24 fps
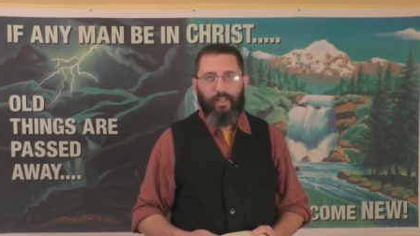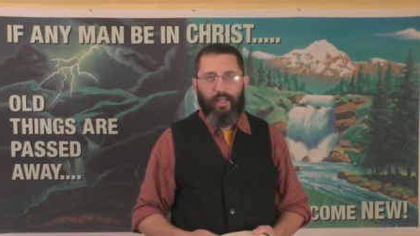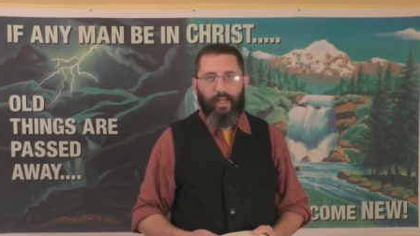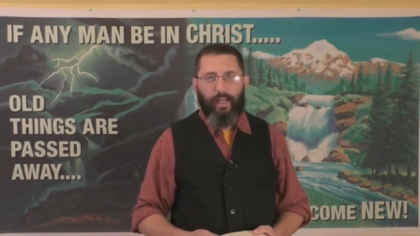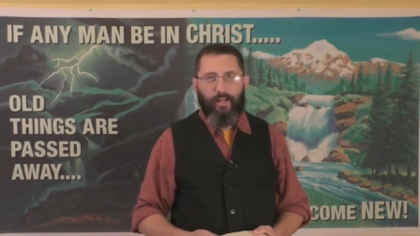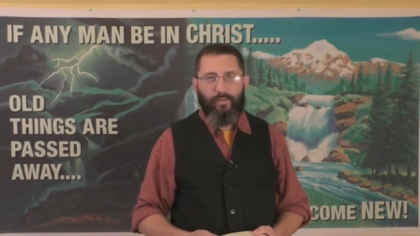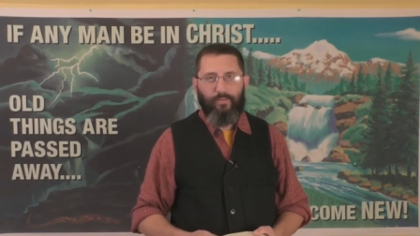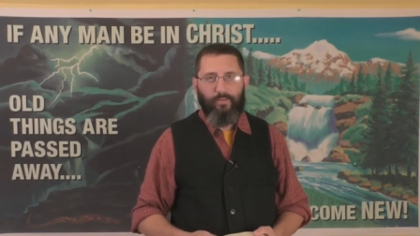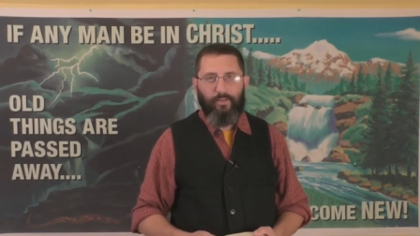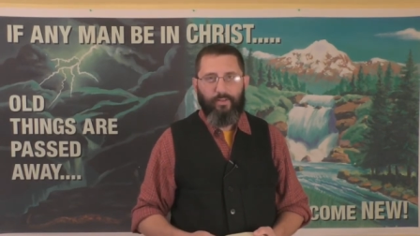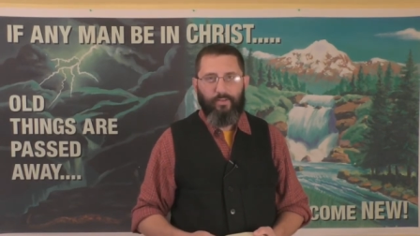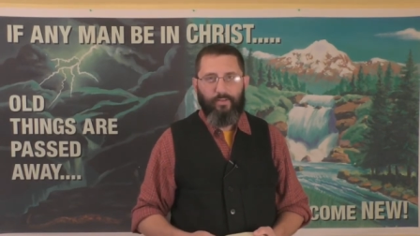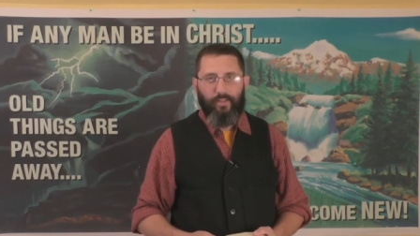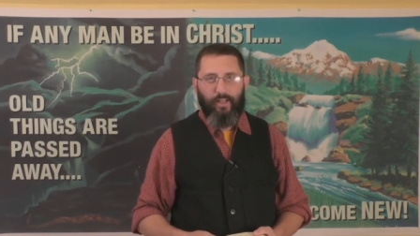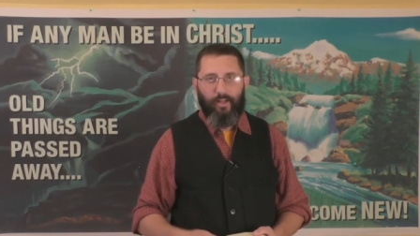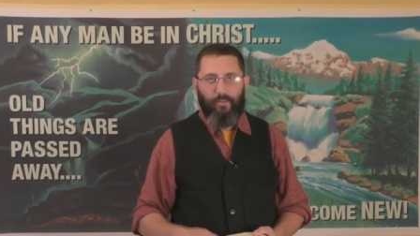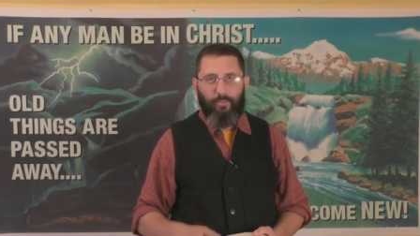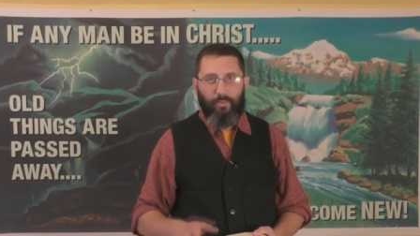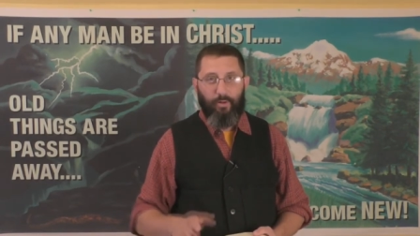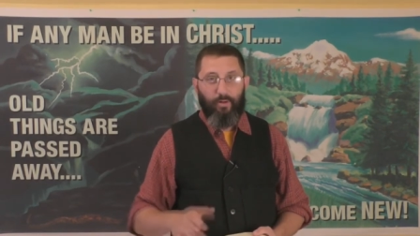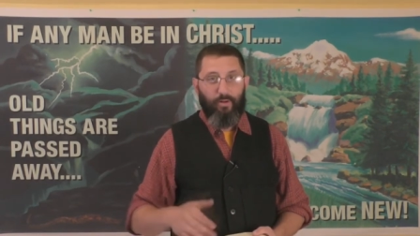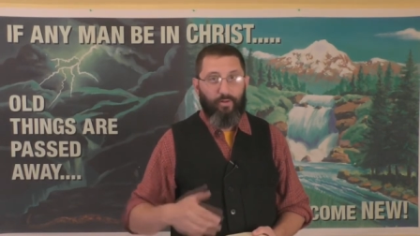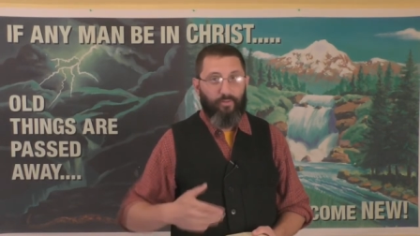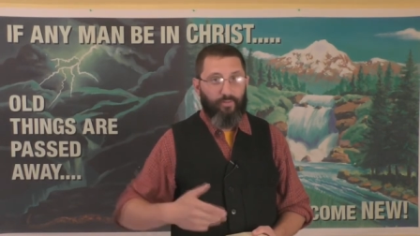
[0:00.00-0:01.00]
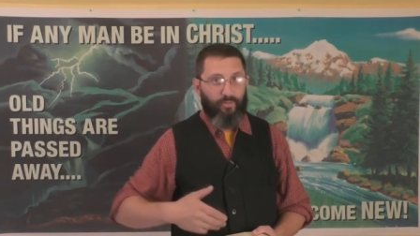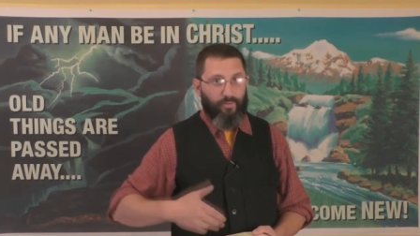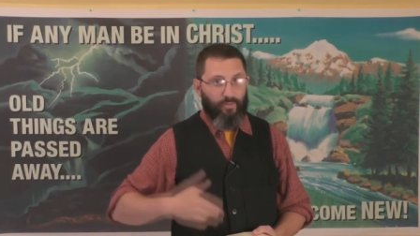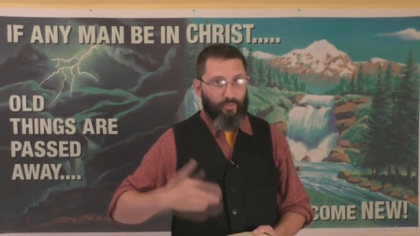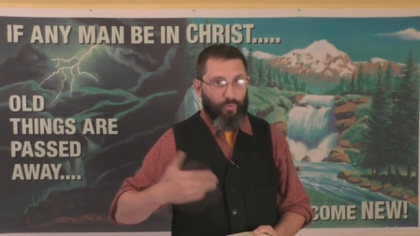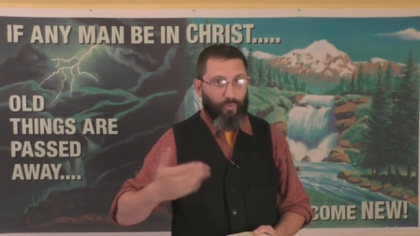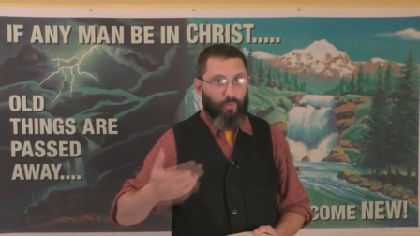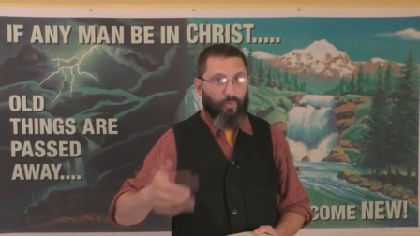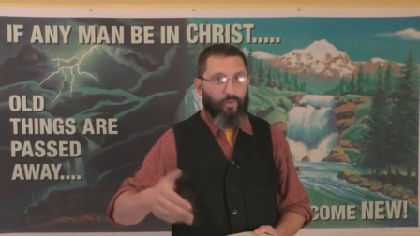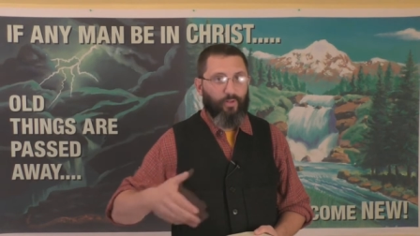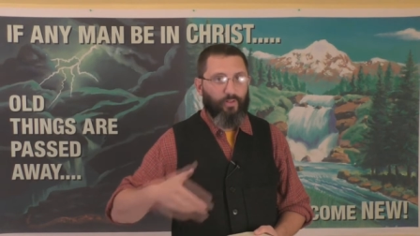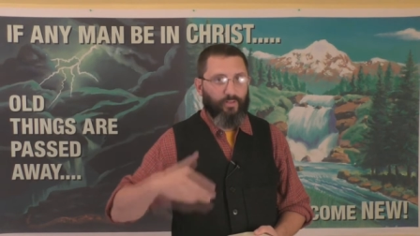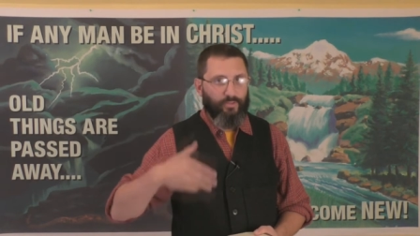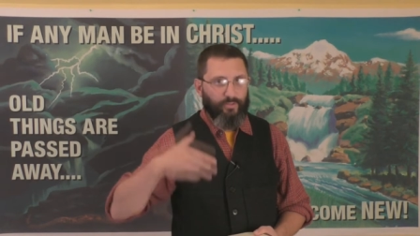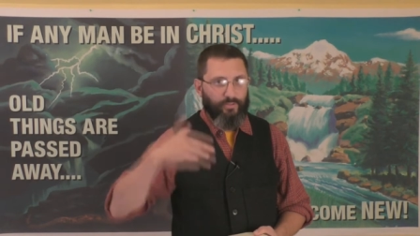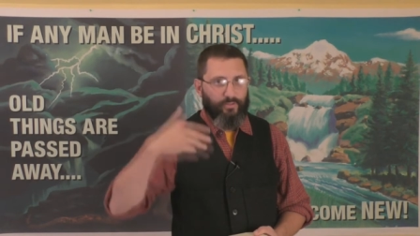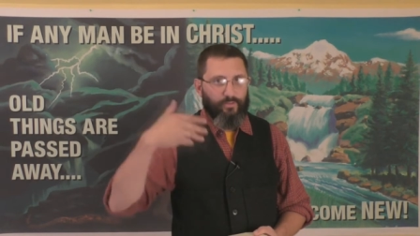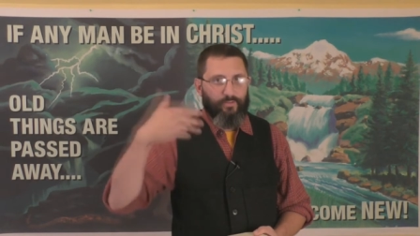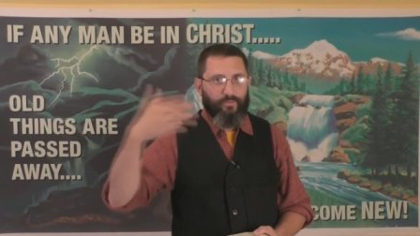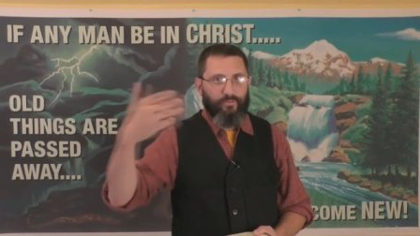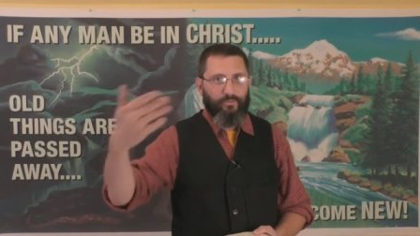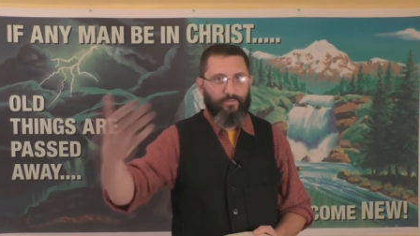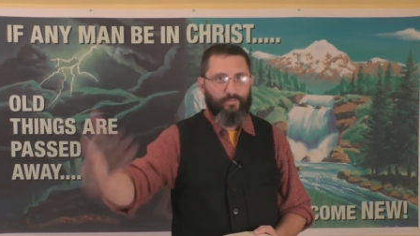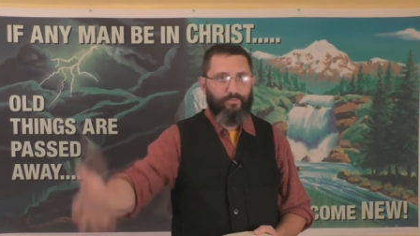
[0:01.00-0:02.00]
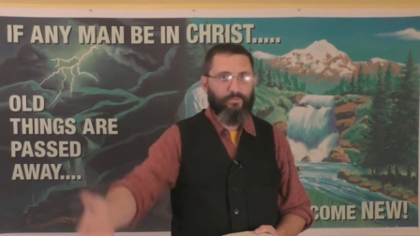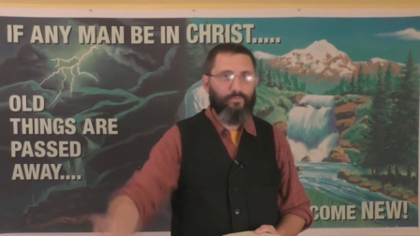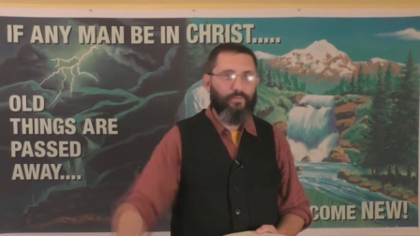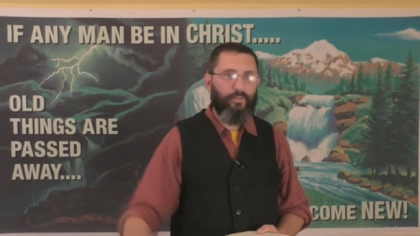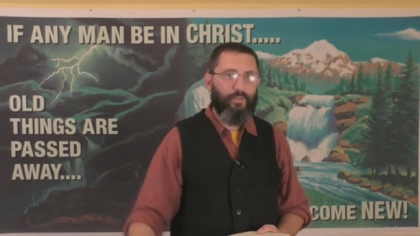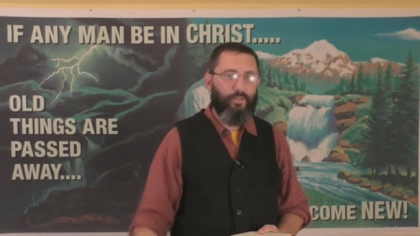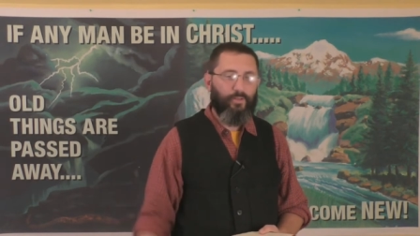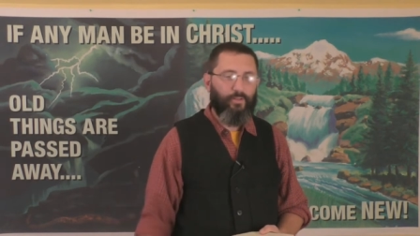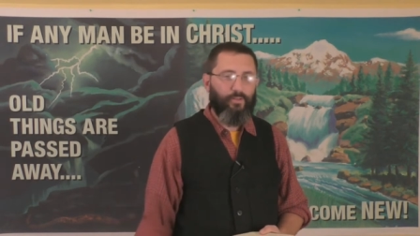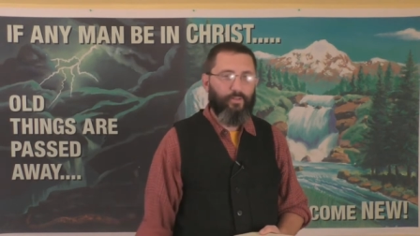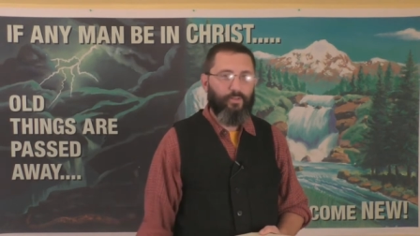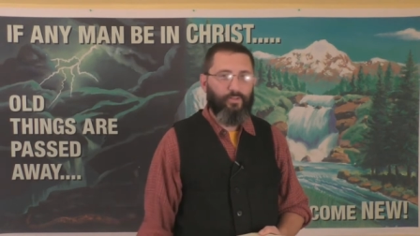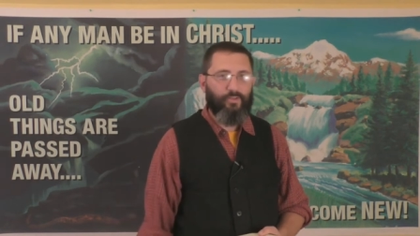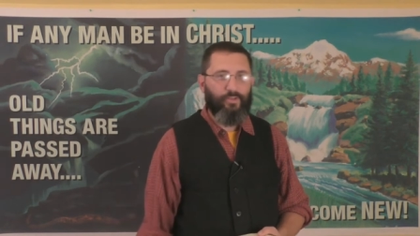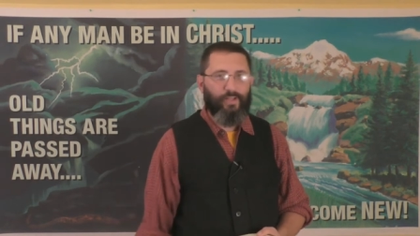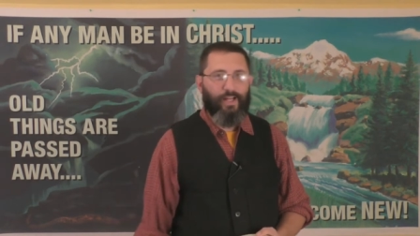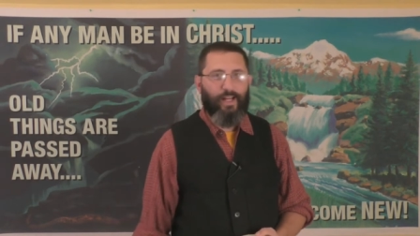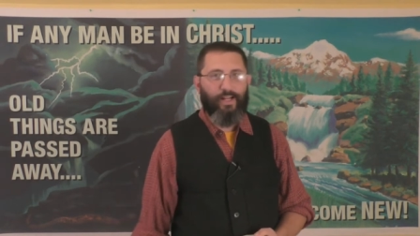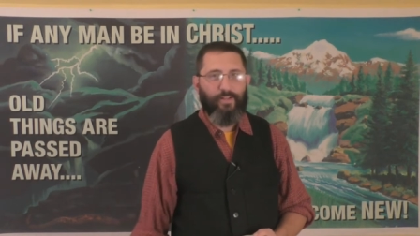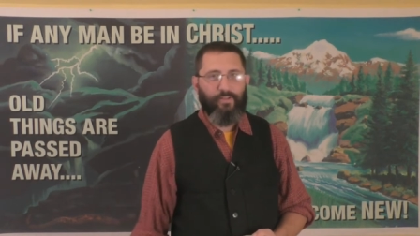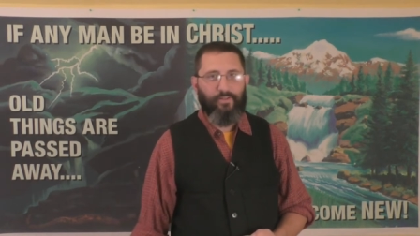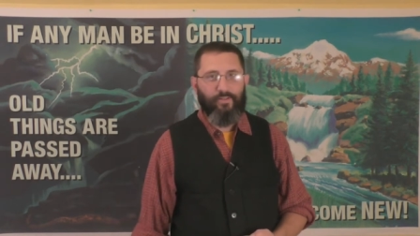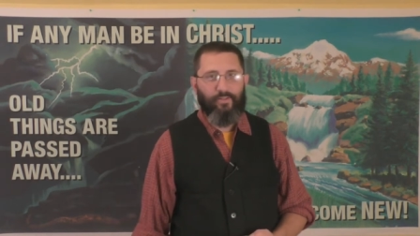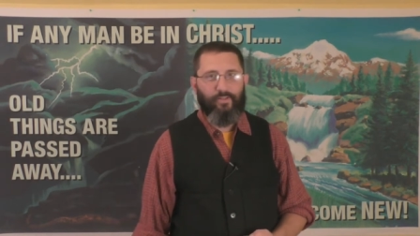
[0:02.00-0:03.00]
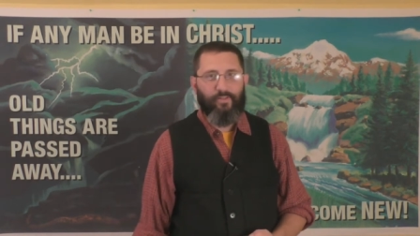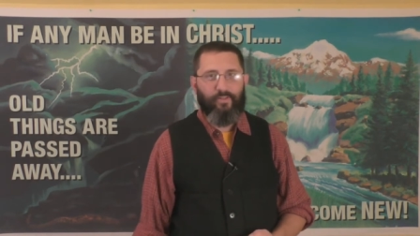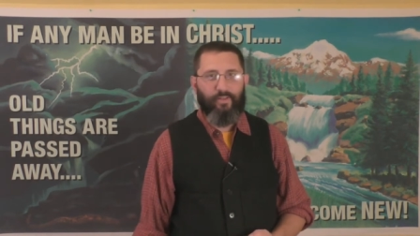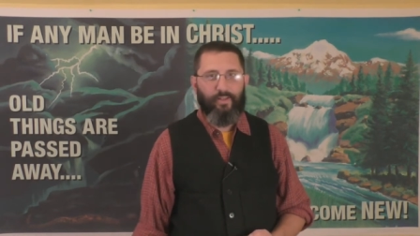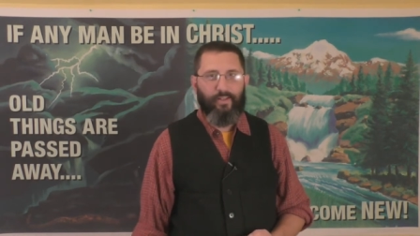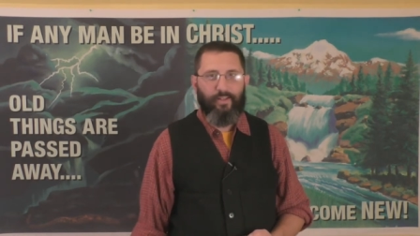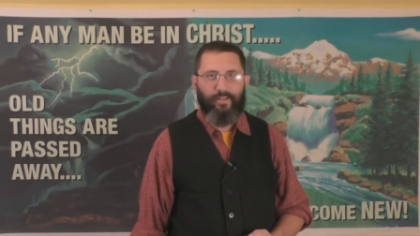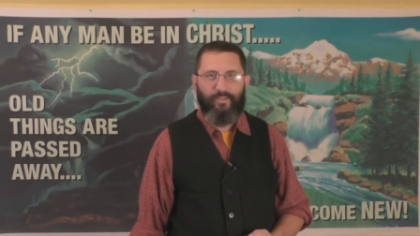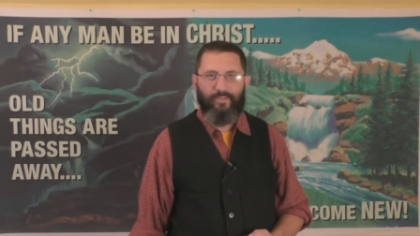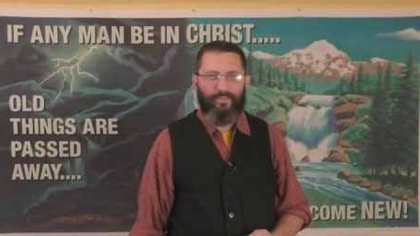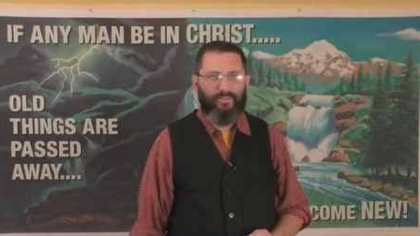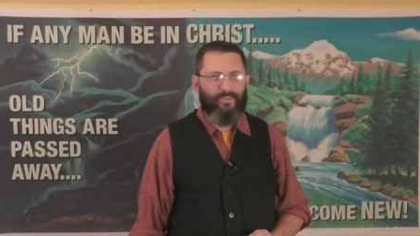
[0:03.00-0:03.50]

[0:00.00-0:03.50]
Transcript: actually is now part of the tourist, you know, attraction thing.